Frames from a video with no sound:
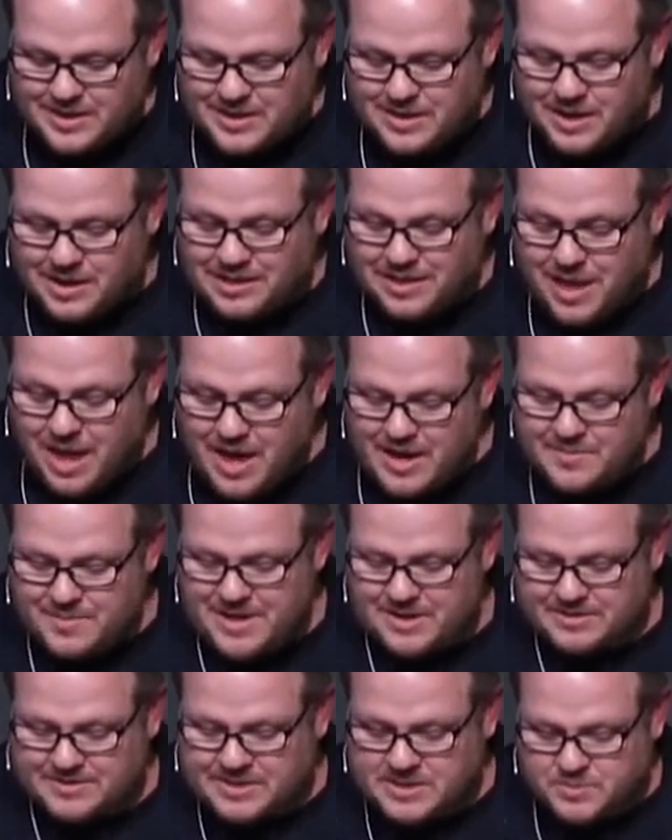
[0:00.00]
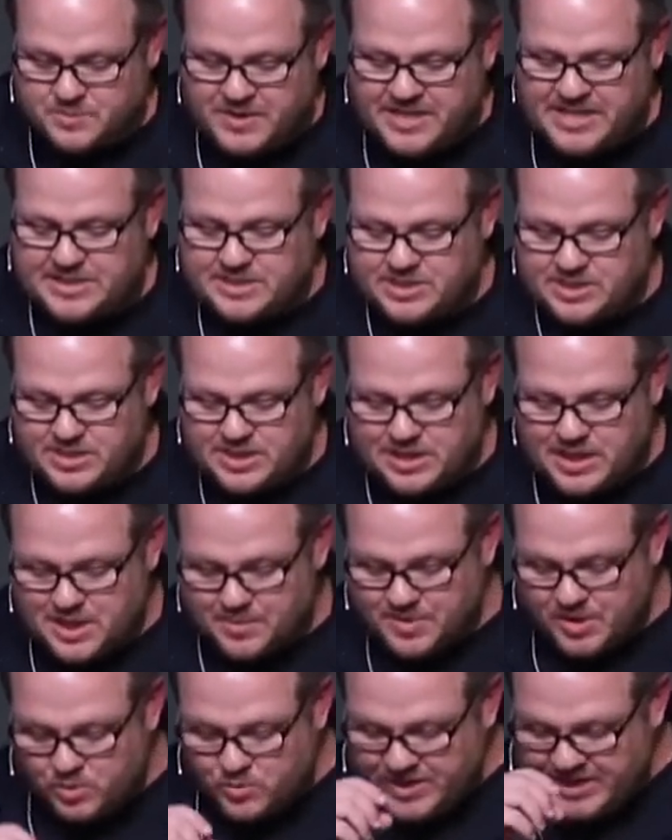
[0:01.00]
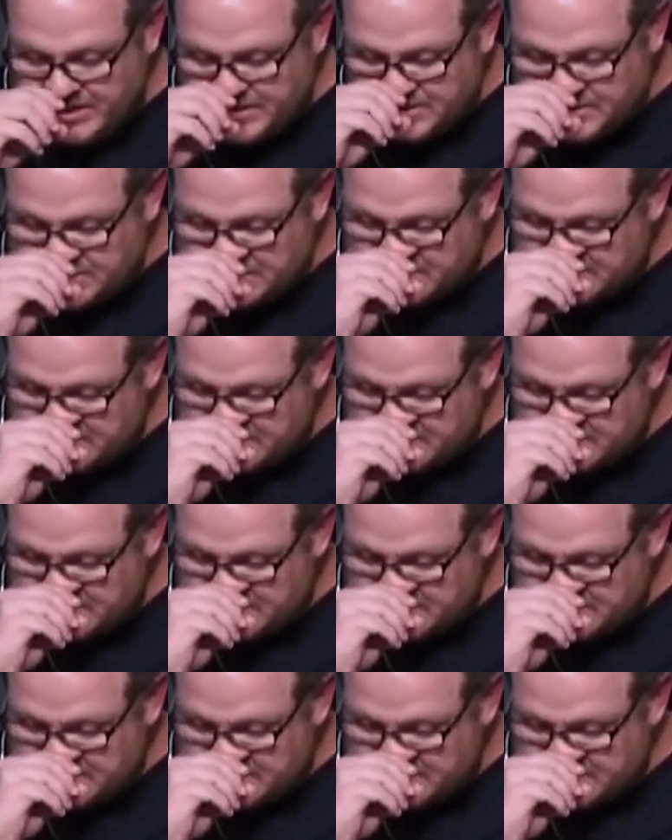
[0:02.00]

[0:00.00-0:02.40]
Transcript: a lot about speech in the coming weeks.